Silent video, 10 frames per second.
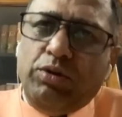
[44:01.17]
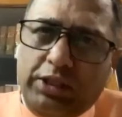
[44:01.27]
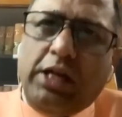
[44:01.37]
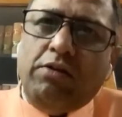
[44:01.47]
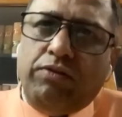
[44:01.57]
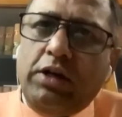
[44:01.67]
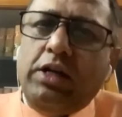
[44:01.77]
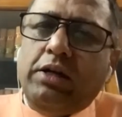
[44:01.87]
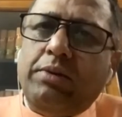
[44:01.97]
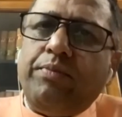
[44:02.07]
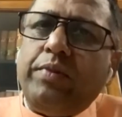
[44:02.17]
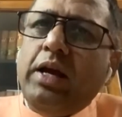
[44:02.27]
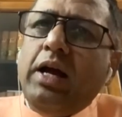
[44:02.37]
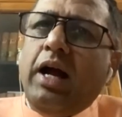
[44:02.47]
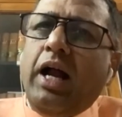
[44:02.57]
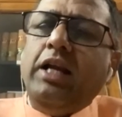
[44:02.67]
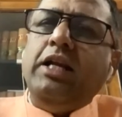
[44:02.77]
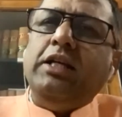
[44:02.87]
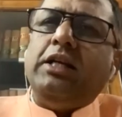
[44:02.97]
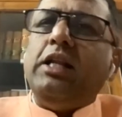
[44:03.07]
who is the defendant, and
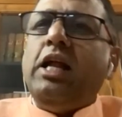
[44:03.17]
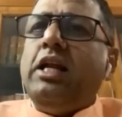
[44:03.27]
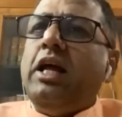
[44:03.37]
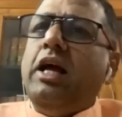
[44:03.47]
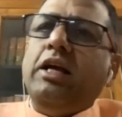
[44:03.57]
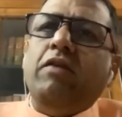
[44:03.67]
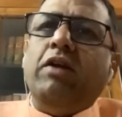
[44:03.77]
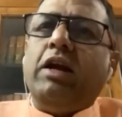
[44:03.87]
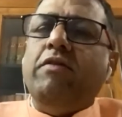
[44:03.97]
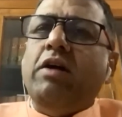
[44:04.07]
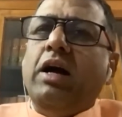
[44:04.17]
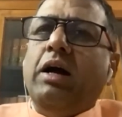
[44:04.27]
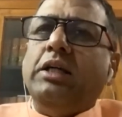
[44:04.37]
he said that he will give a